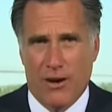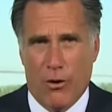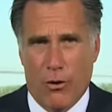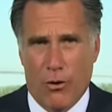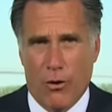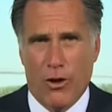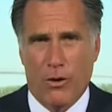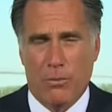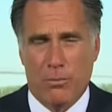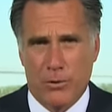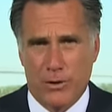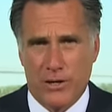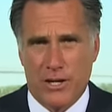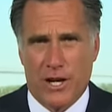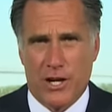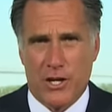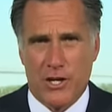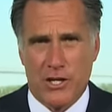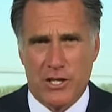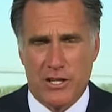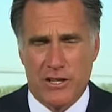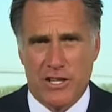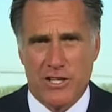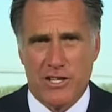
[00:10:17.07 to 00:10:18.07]
oil
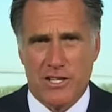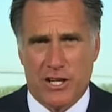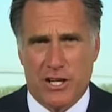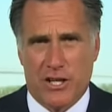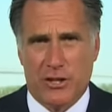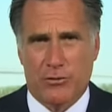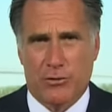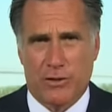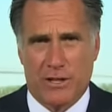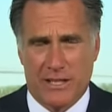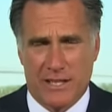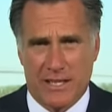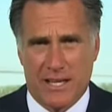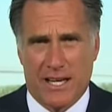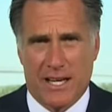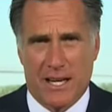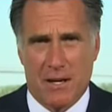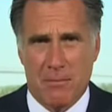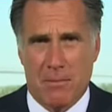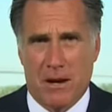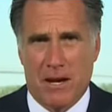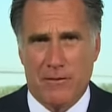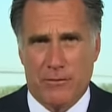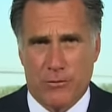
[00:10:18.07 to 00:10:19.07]
production in this country
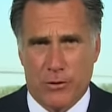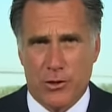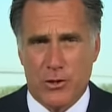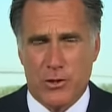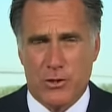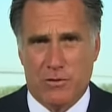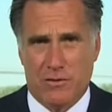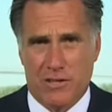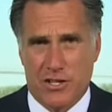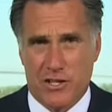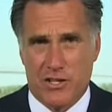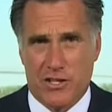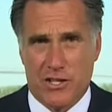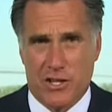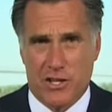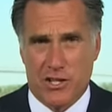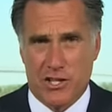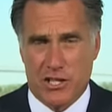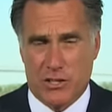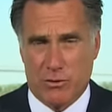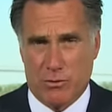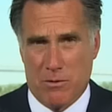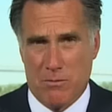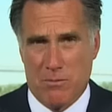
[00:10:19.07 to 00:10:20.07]
today by virtue of
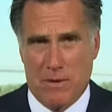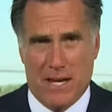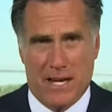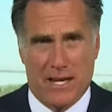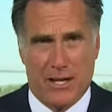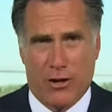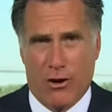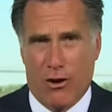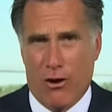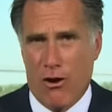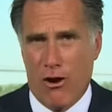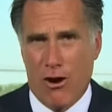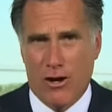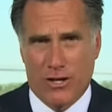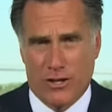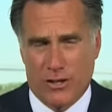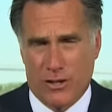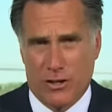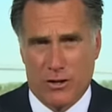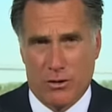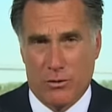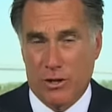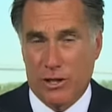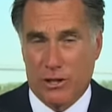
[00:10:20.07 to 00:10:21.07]
decisions that were made long
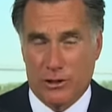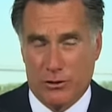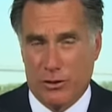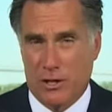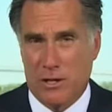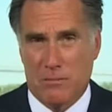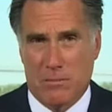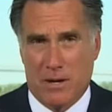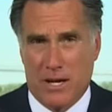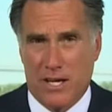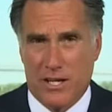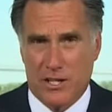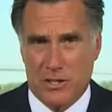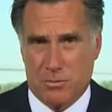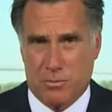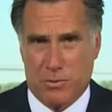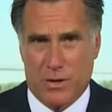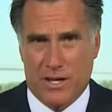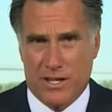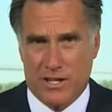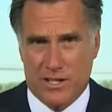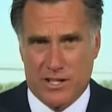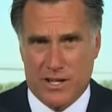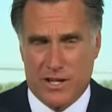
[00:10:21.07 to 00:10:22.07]
ago, including by his
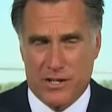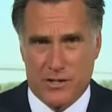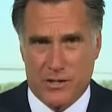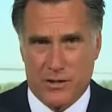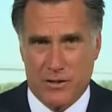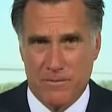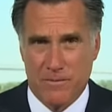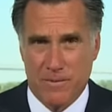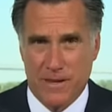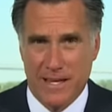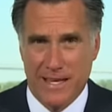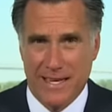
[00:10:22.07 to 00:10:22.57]
predecessor.